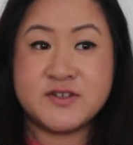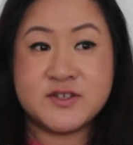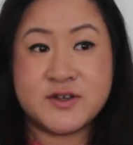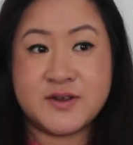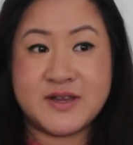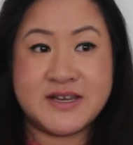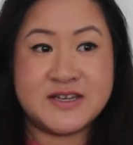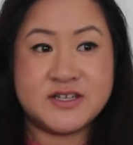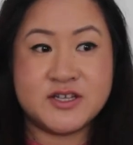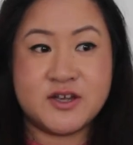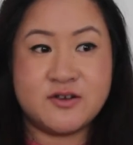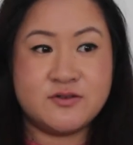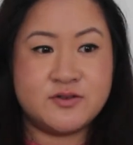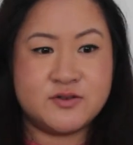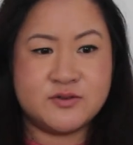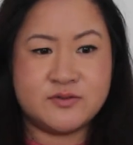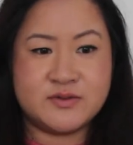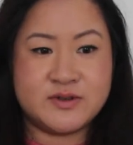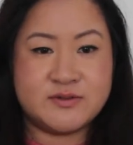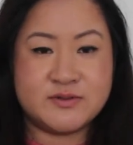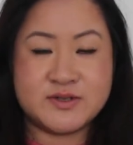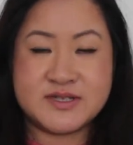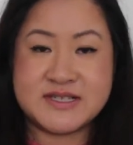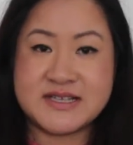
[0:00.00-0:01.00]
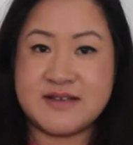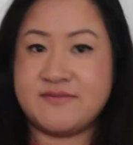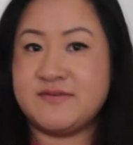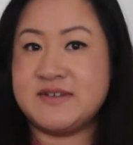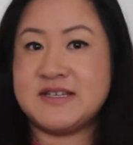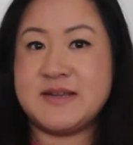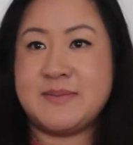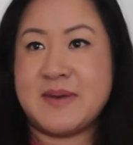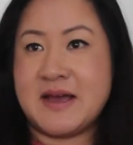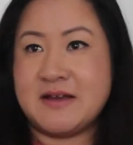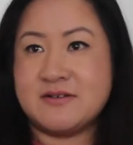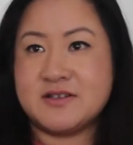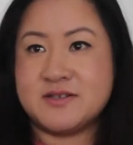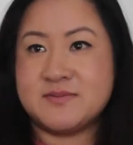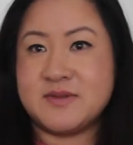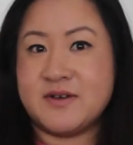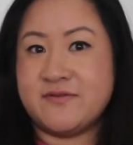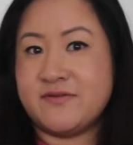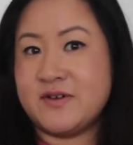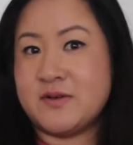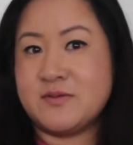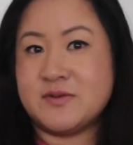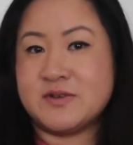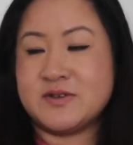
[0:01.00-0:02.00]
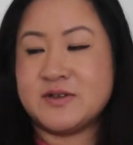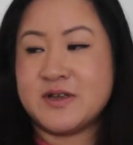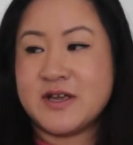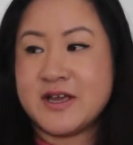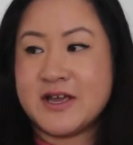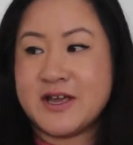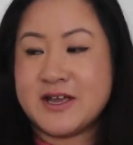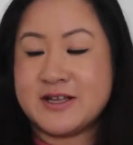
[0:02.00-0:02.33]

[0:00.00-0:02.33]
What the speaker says: So in total, it was £70 a month I was